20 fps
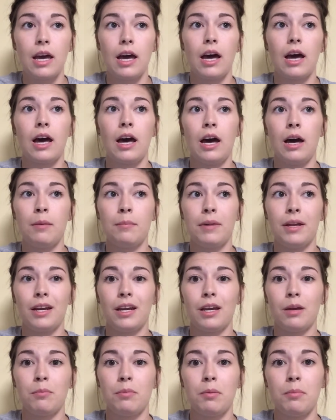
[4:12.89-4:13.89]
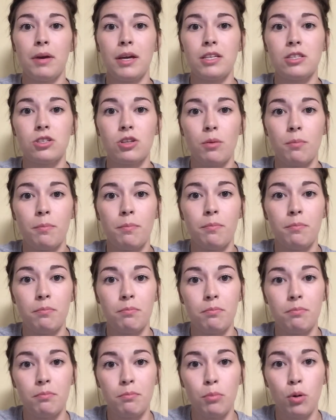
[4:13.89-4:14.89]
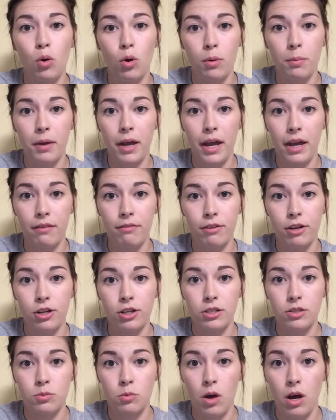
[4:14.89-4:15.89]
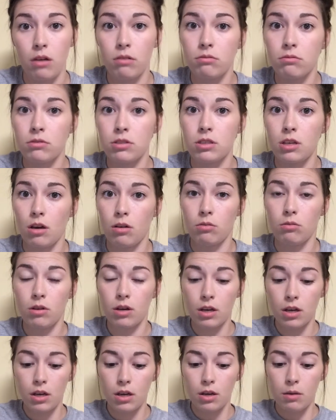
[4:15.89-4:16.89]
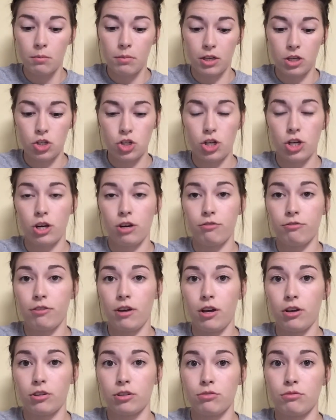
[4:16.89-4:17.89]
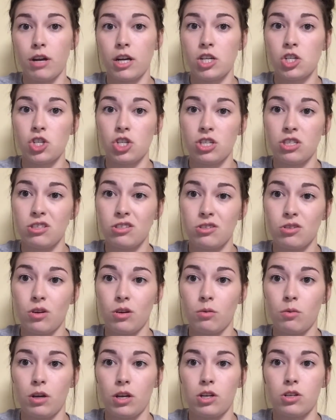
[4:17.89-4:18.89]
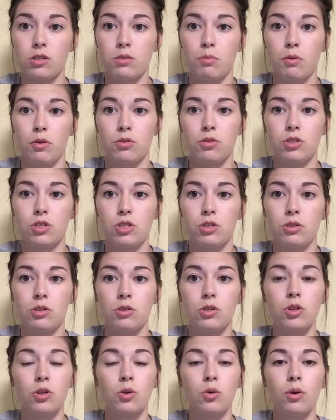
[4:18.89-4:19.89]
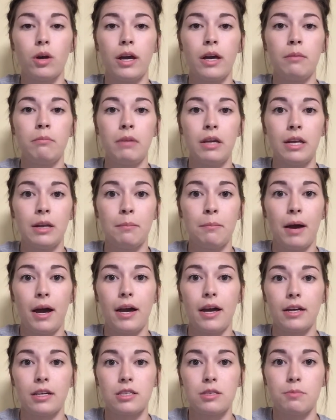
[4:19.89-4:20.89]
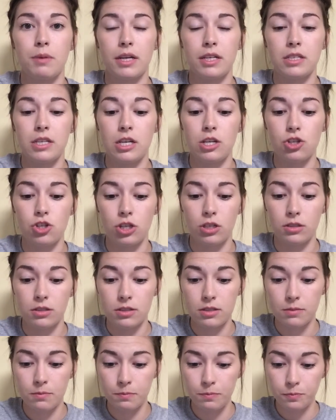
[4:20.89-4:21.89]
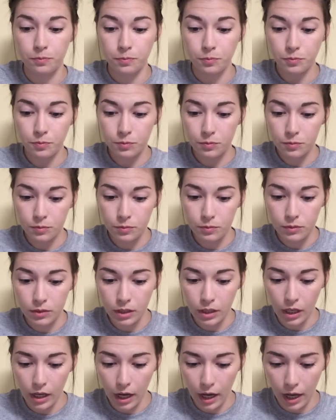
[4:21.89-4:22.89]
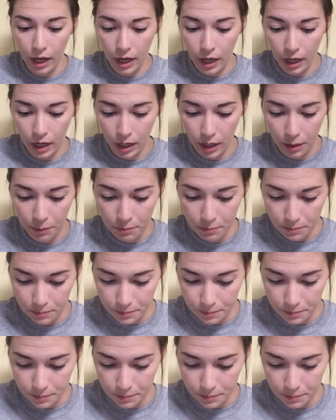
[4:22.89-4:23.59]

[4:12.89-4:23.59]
and it can be based on poor behavior as well. So make sure you're following directions, doing what you're supposed to do, and meeting my expectations. All